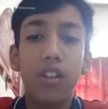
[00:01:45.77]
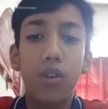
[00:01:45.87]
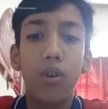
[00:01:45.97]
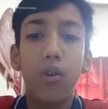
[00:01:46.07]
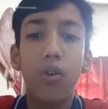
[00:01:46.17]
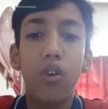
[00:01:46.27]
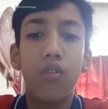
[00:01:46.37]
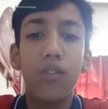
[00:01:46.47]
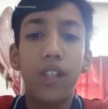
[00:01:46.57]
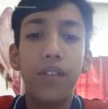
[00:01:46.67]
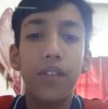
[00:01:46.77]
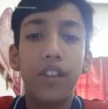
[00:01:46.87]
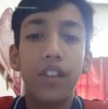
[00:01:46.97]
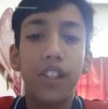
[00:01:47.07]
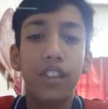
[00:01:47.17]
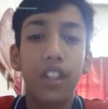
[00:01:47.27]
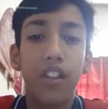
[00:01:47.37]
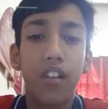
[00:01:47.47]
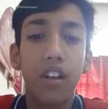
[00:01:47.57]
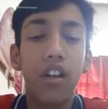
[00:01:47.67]
cold, fever,
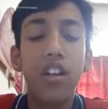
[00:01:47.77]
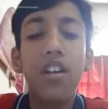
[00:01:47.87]
etc.